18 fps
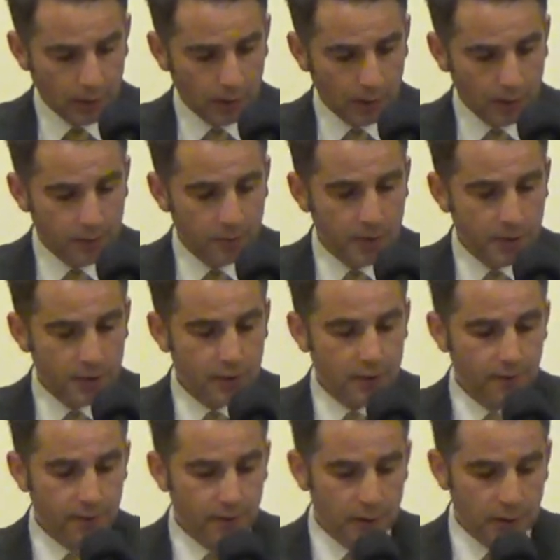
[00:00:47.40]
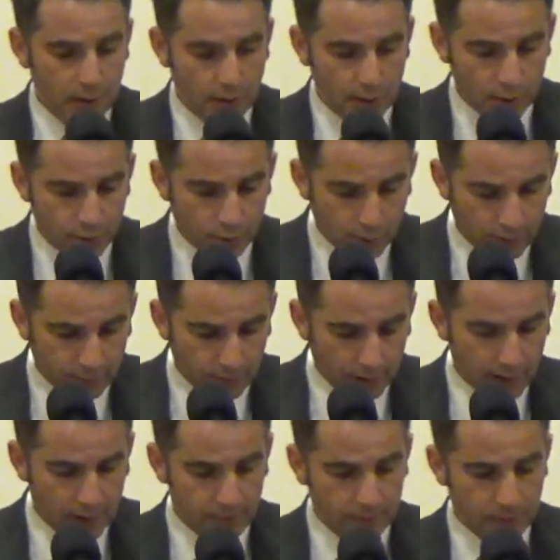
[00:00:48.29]
In the midst of the years
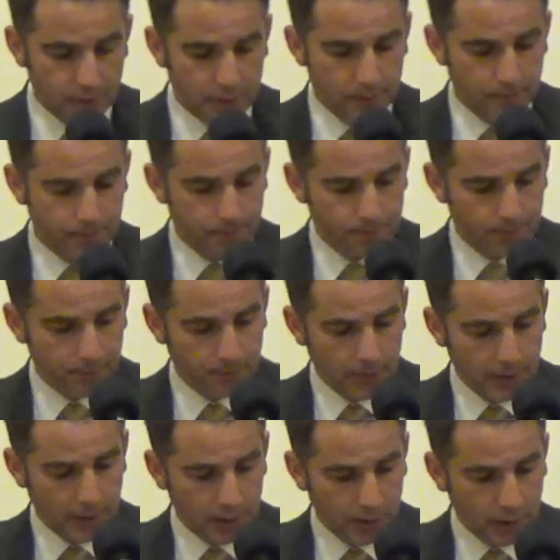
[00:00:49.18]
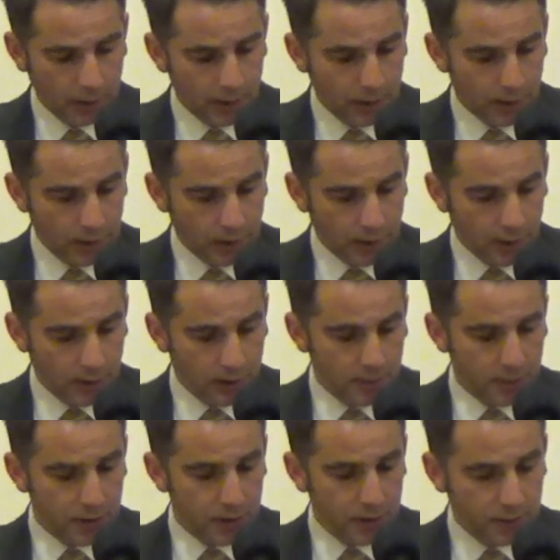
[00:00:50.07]
revive it. In the
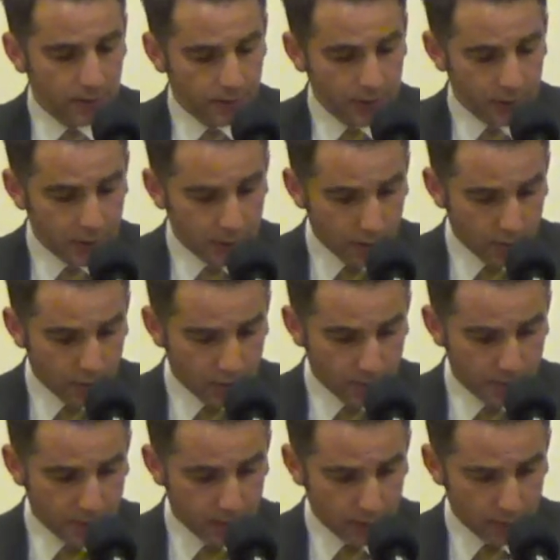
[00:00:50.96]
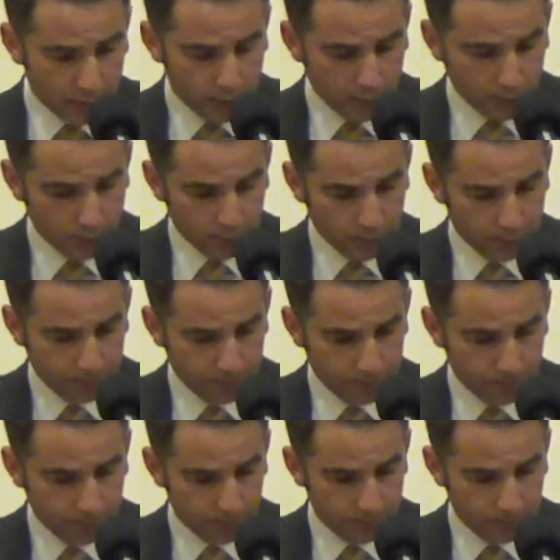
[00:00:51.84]
midst of the years make it known.
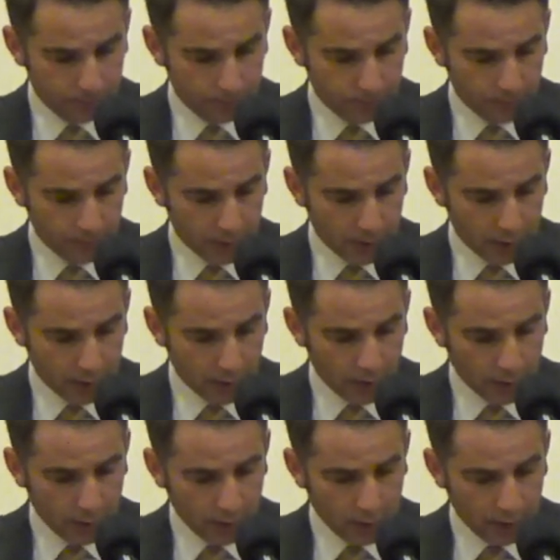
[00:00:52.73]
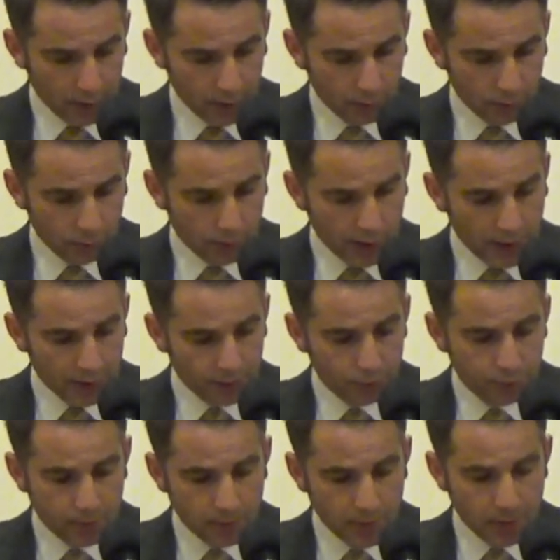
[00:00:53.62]
In
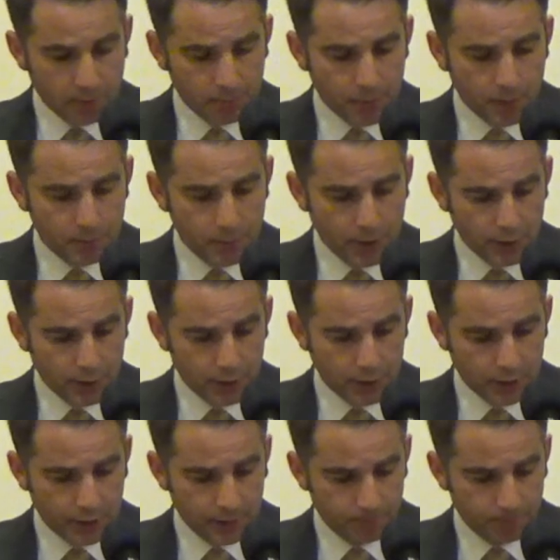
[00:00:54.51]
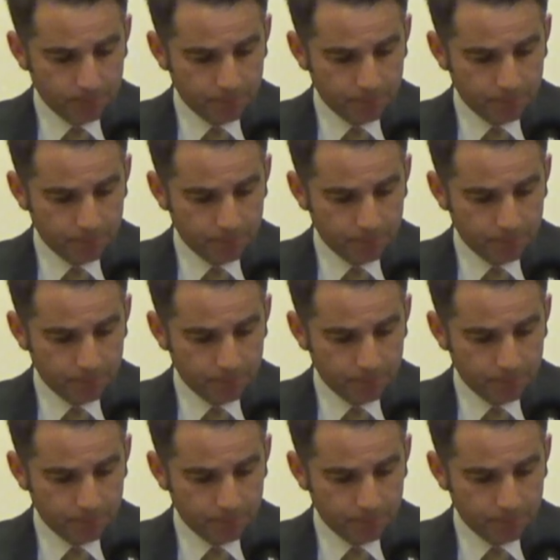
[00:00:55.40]
wrath remember mercy.